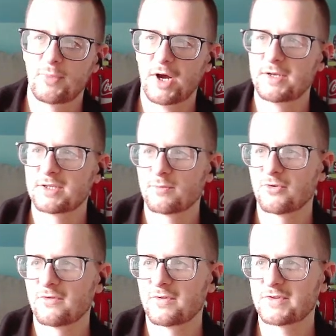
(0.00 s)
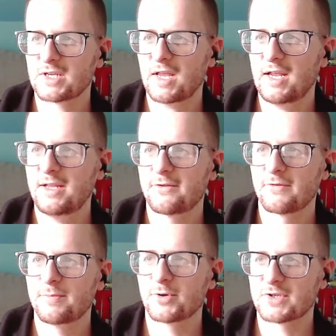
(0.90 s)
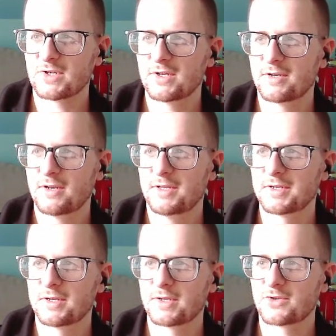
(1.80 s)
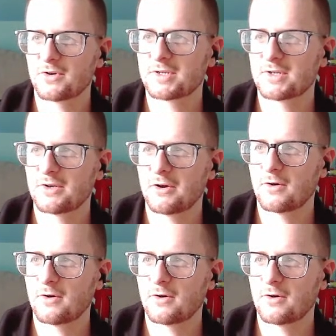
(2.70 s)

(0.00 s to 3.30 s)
Biden's approval is 83% in the district, said